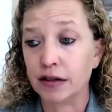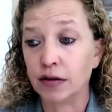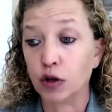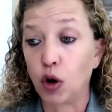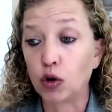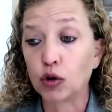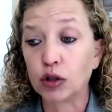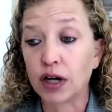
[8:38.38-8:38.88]

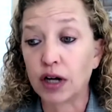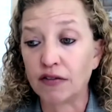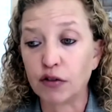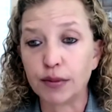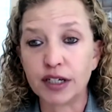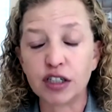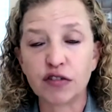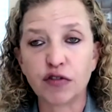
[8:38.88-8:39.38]
local
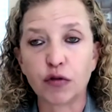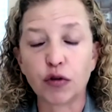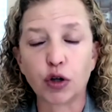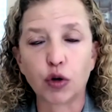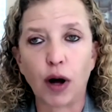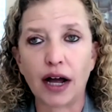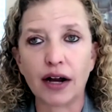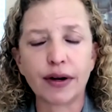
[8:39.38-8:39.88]
governments for
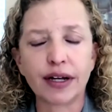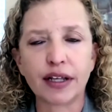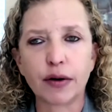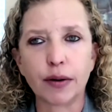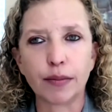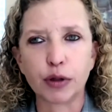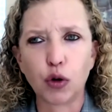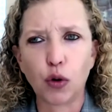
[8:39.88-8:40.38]
requiring
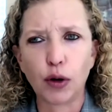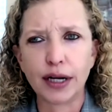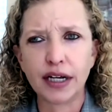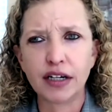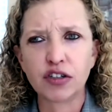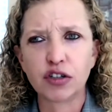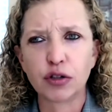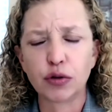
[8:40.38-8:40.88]
their
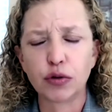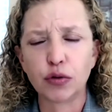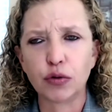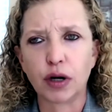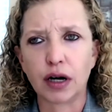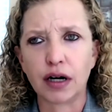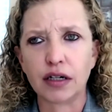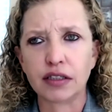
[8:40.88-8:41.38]
employees
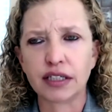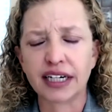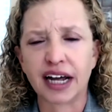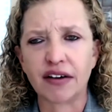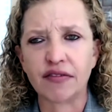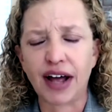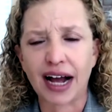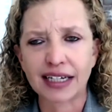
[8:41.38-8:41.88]
to
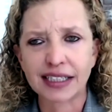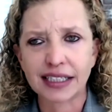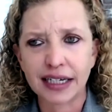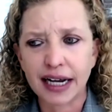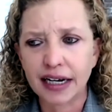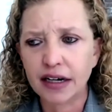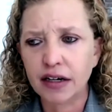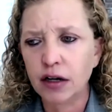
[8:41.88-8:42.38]
get
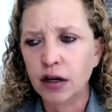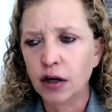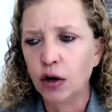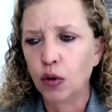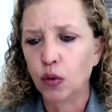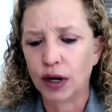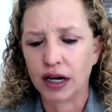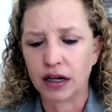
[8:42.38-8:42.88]
vaccinated,
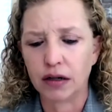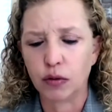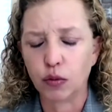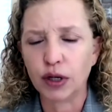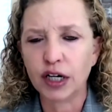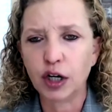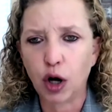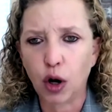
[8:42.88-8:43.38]
when
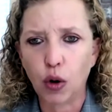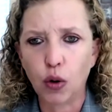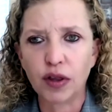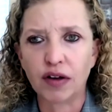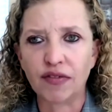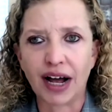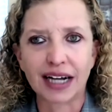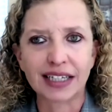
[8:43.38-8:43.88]
we know
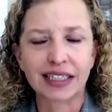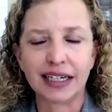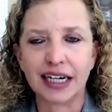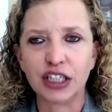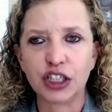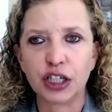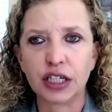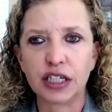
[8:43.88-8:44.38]
that
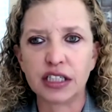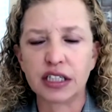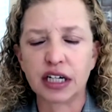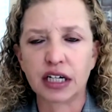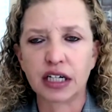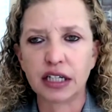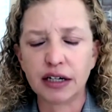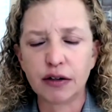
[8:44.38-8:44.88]
vaccination is
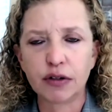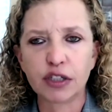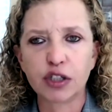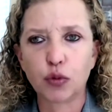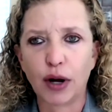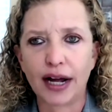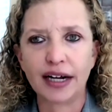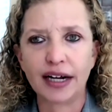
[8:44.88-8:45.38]
the
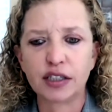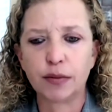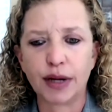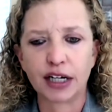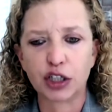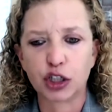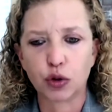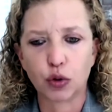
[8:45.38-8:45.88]
clearest way to
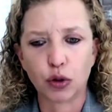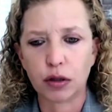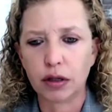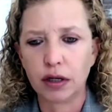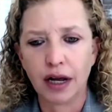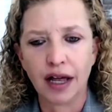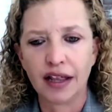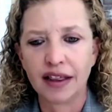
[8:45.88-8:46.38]
make
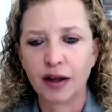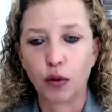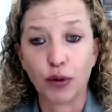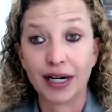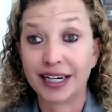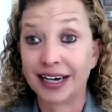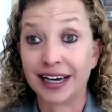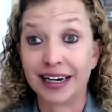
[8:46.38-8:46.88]
sure that
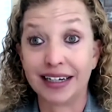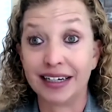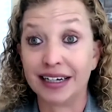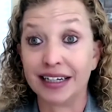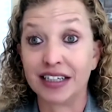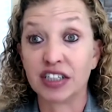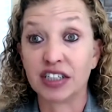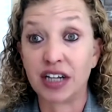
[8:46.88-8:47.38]
we
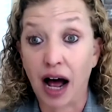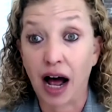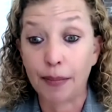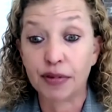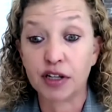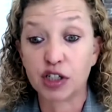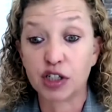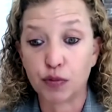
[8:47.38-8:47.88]
can
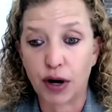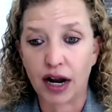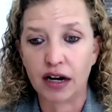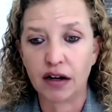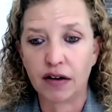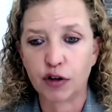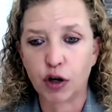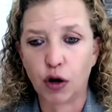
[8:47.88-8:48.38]
stop the
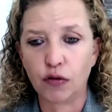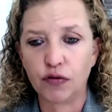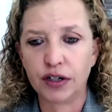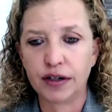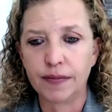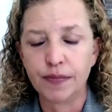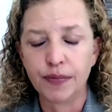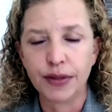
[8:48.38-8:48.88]
spread of
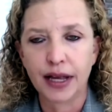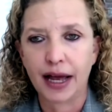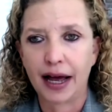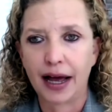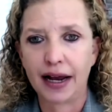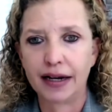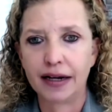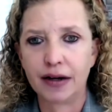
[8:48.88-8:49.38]
COVID.
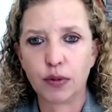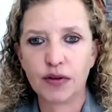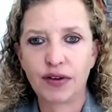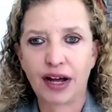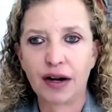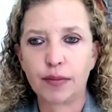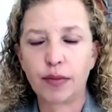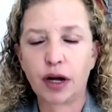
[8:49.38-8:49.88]
And we've
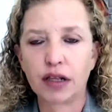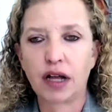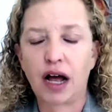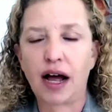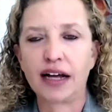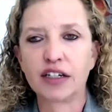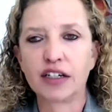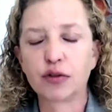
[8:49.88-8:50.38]
had among the
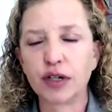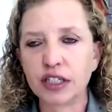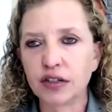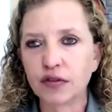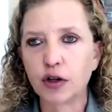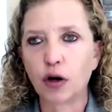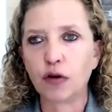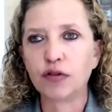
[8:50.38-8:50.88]
highest rates
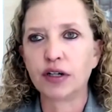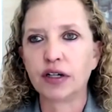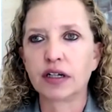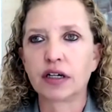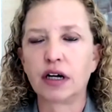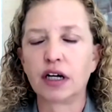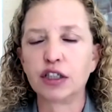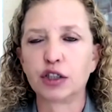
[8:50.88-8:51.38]
of COVID in
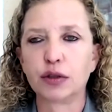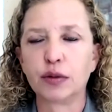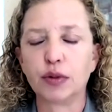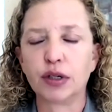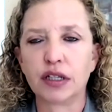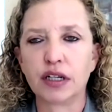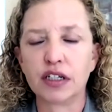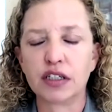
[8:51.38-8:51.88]
the country
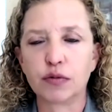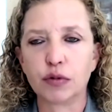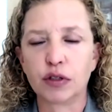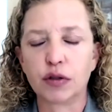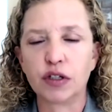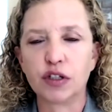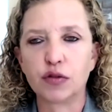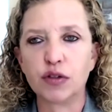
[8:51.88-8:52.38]
with
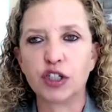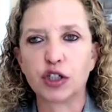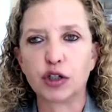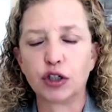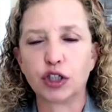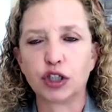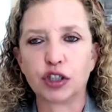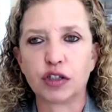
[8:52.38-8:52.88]
this
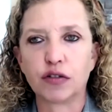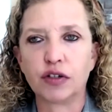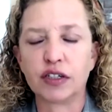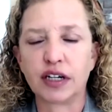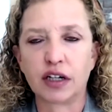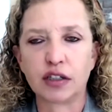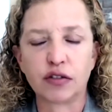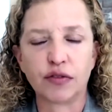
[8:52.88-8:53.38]
resurgence of the
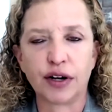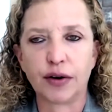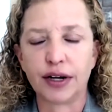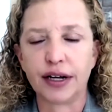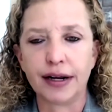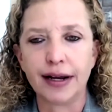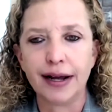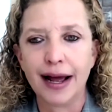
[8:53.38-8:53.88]
Delta
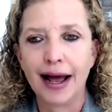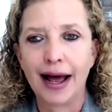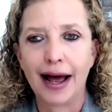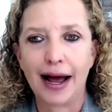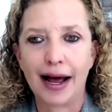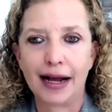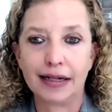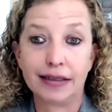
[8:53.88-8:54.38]
variant.
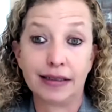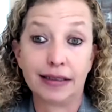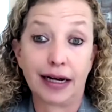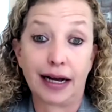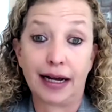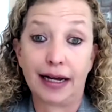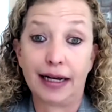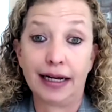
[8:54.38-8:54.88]
And
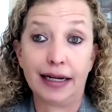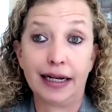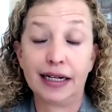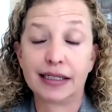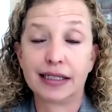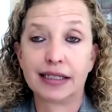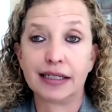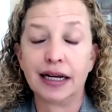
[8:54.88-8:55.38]

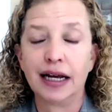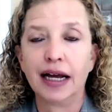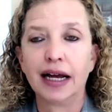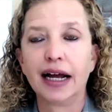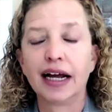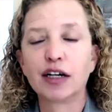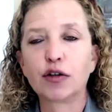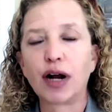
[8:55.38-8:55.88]
it's
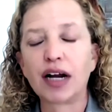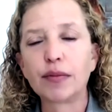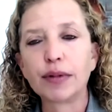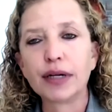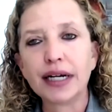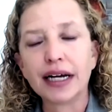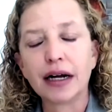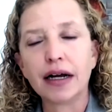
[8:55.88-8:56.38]

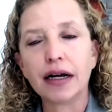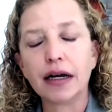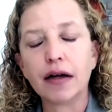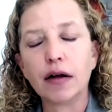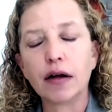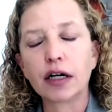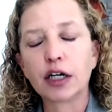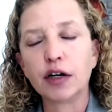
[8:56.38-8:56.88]
incredibly
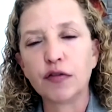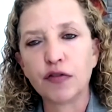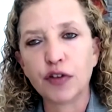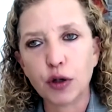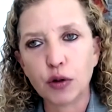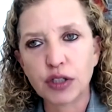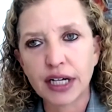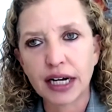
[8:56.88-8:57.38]

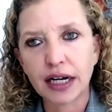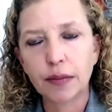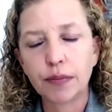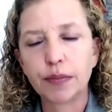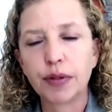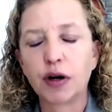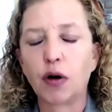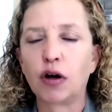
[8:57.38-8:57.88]
confusing,
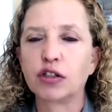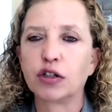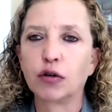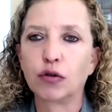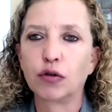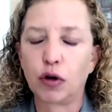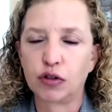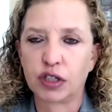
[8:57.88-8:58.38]
but
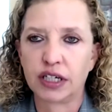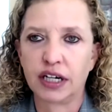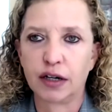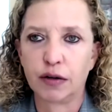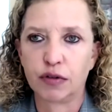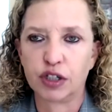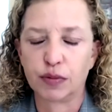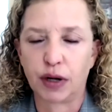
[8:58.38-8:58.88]
also
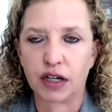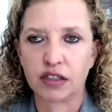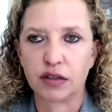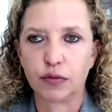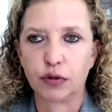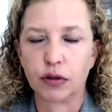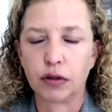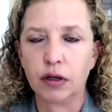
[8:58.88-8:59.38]
grossly
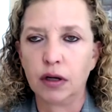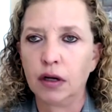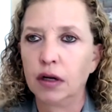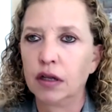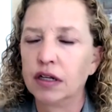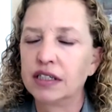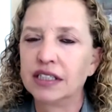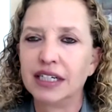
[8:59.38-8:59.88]
irresponsible.
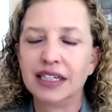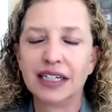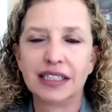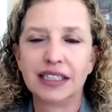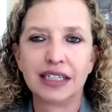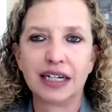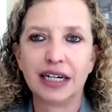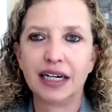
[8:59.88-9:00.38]
The
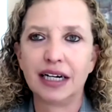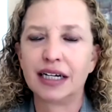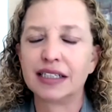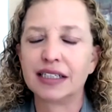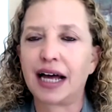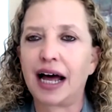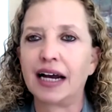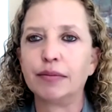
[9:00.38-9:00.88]
CDC
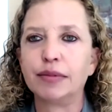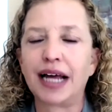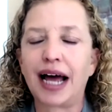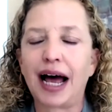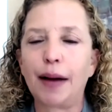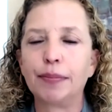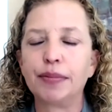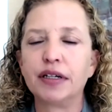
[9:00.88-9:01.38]
has had
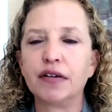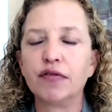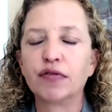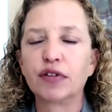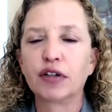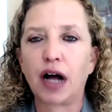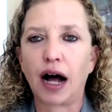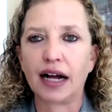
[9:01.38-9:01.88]

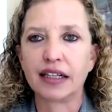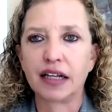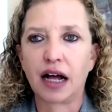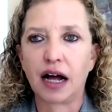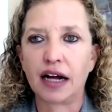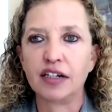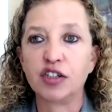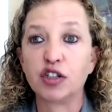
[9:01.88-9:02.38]
adaptive
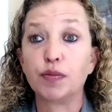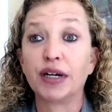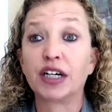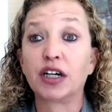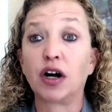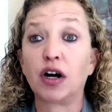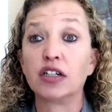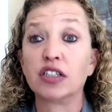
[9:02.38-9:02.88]
guidelines
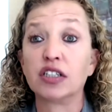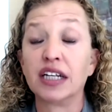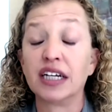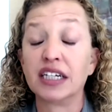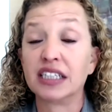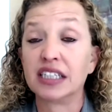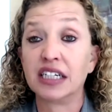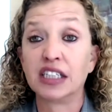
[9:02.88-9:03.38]
because
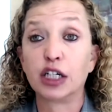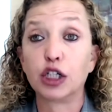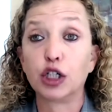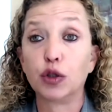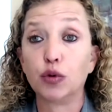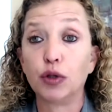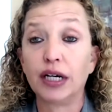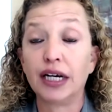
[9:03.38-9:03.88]
this is a
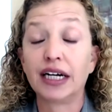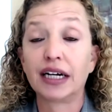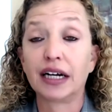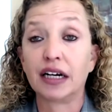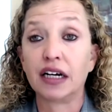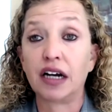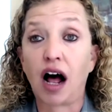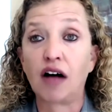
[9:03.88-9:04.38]
unique and